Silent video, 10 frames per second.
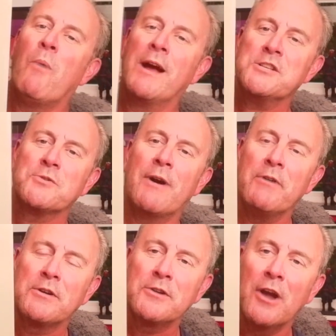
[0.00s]
wait to have
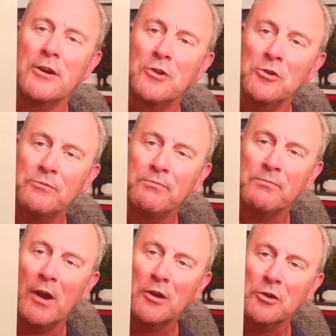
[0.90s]
a
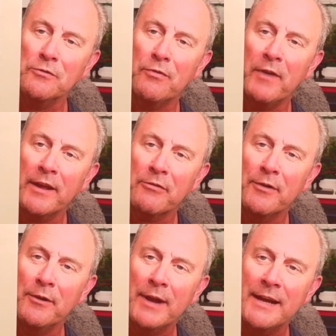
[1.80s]
good flick
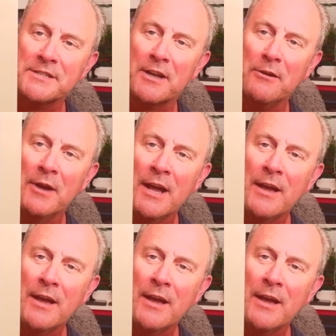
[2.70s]
through that. So